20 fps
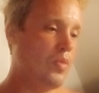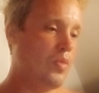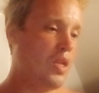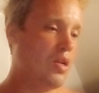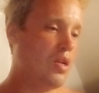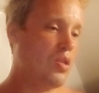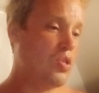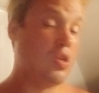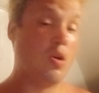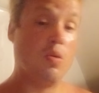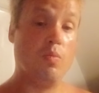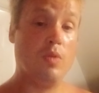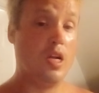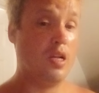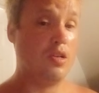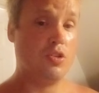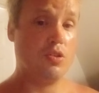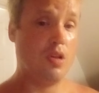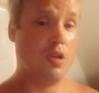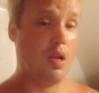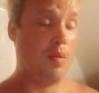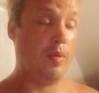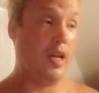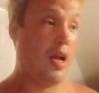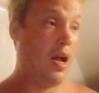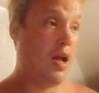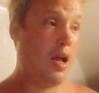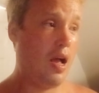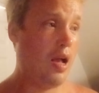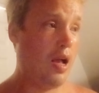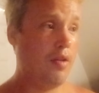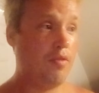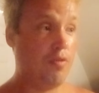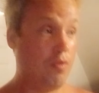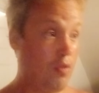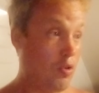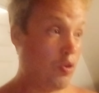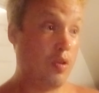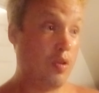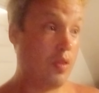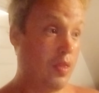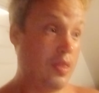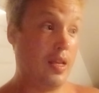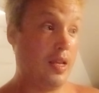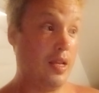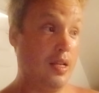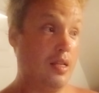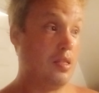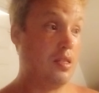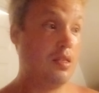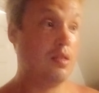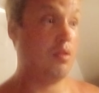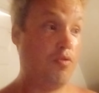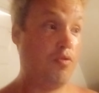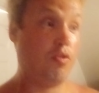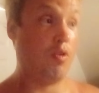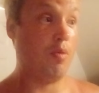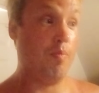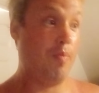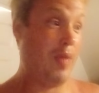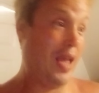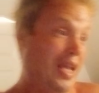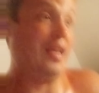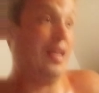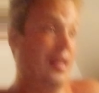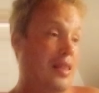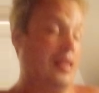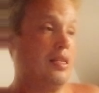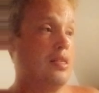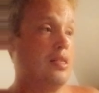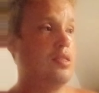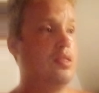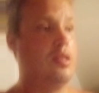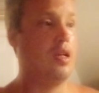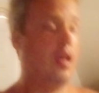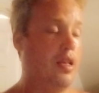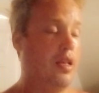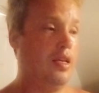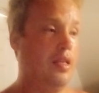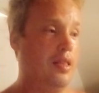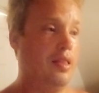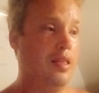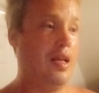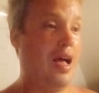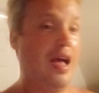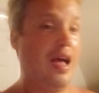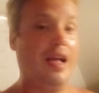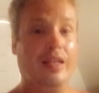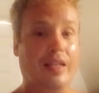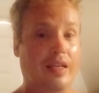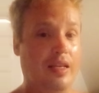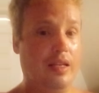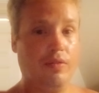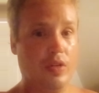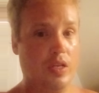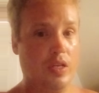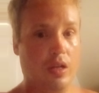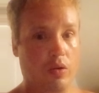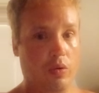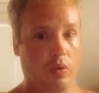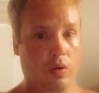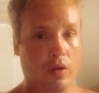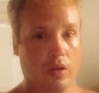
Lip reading: So much. I mean, I've learned things from making this study that I didn't even know.